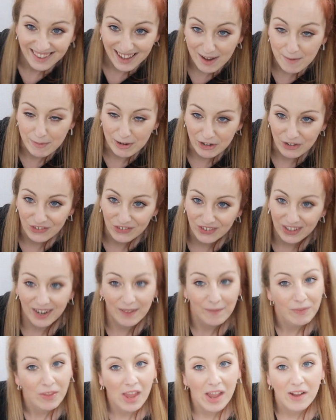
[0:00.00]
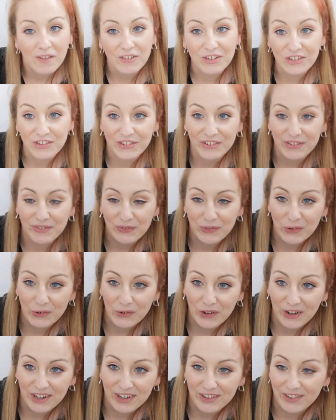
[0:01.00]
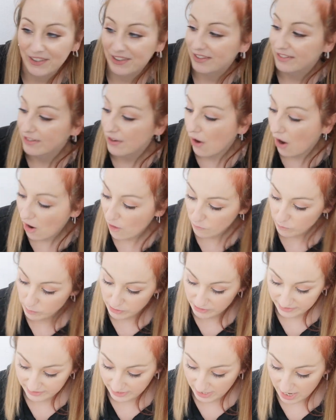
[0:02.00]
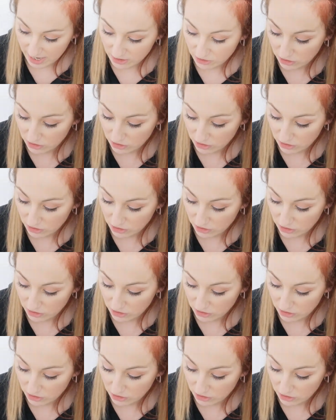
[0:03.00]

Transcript: that'd be good, wouldn't it? Reduced to 4.99, so half price again.